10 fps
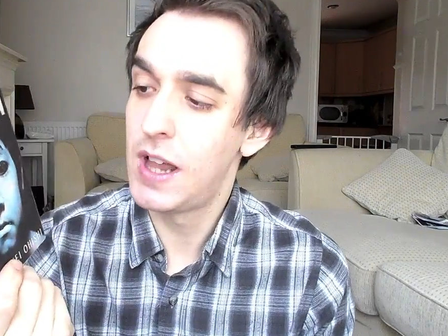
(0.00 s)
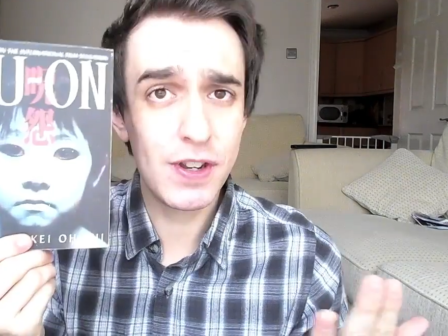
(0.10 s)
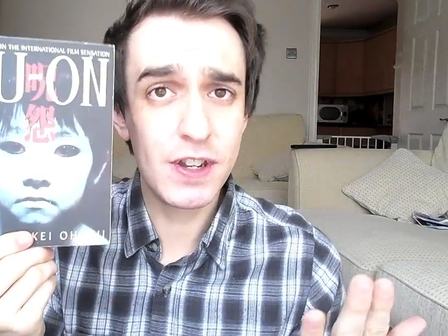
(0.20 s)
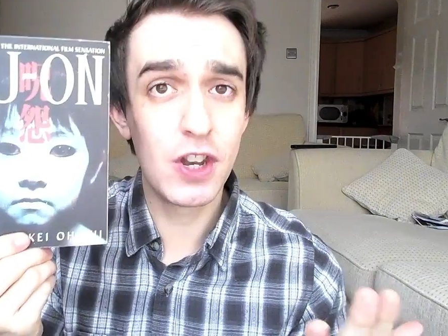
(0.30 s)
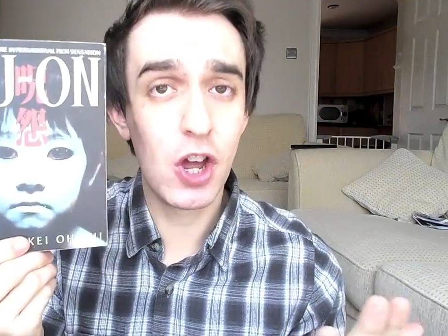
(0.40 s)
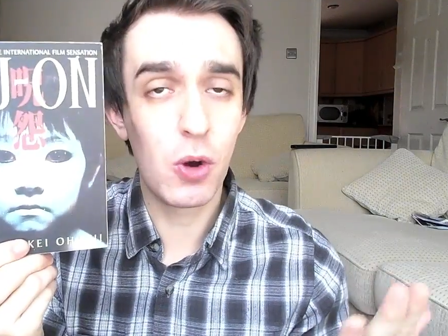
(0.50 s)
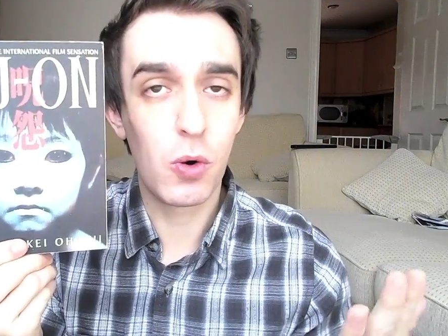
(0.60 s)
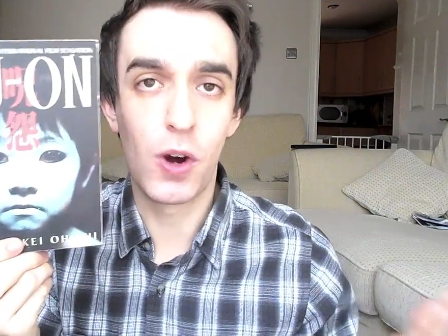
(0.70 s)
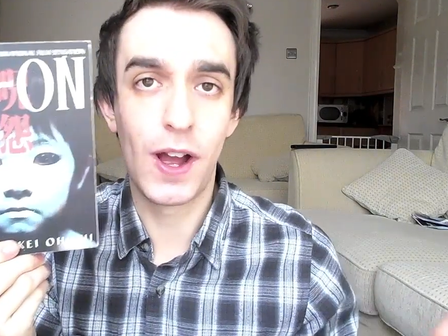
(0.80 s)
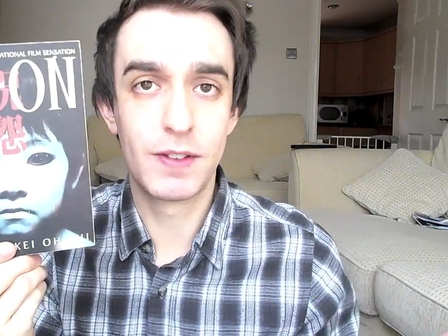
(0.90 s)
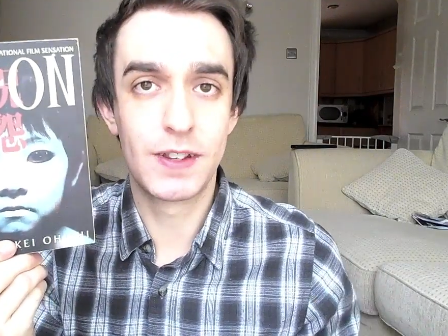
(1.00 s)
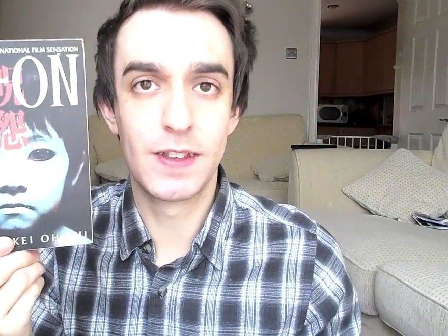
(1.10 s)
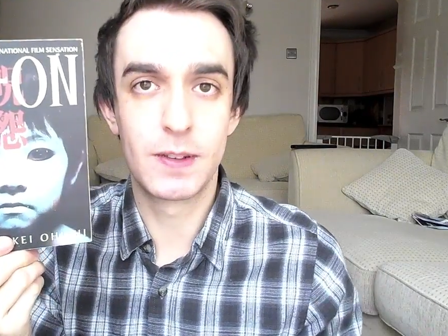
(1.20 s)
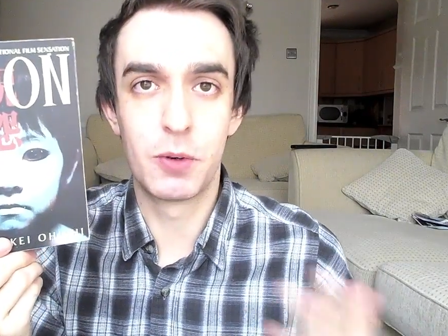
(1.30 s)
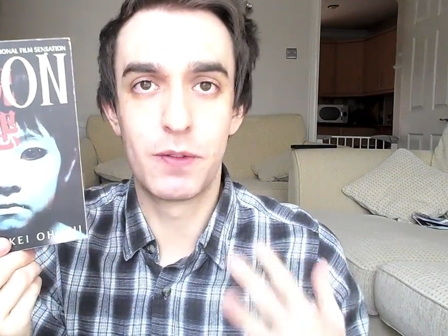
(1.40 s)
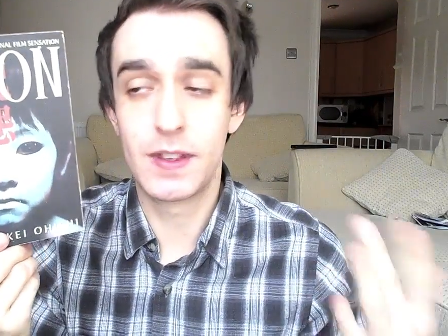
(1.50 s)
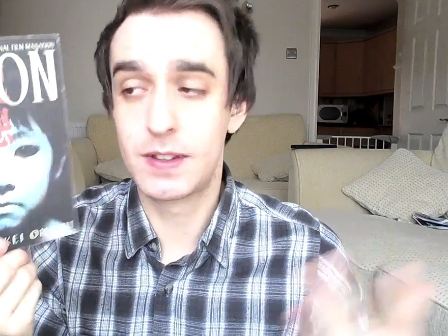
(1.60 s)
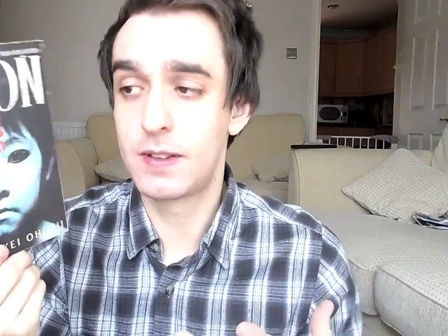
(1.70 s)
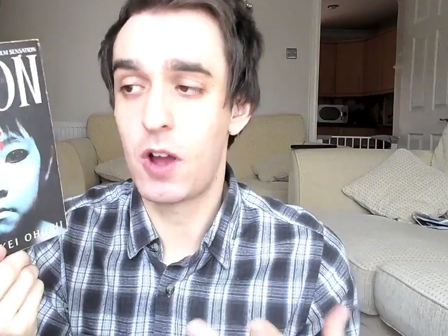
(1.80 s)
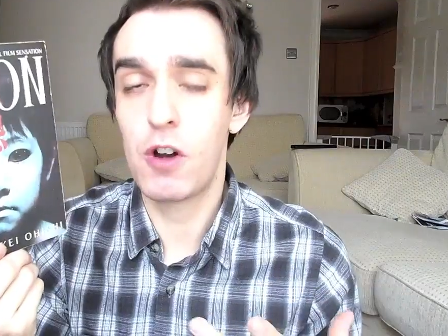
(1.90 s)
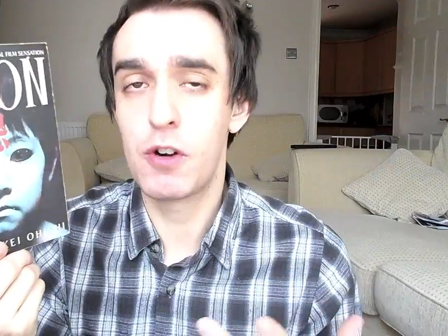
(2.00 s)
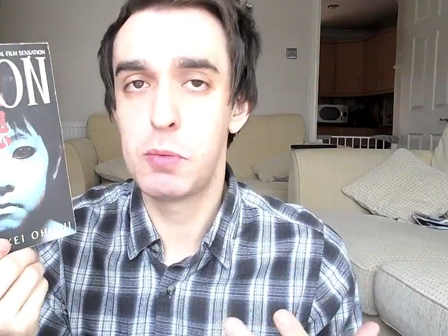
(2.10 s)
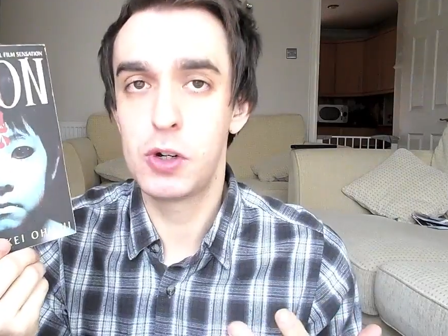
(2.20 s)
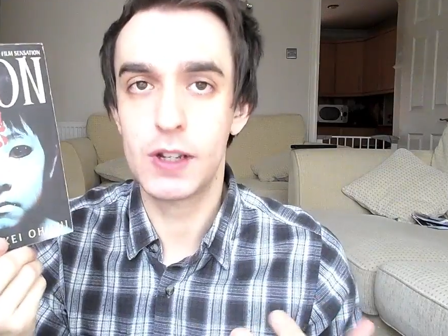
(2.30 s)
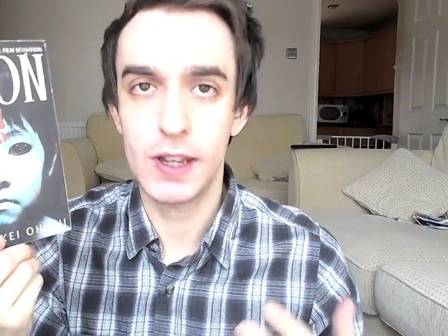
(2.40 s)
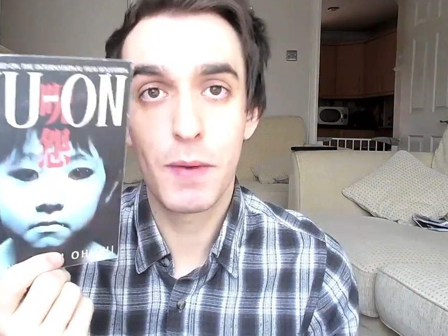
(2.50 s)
If you didn't know or have seen this movie, this is a horror book.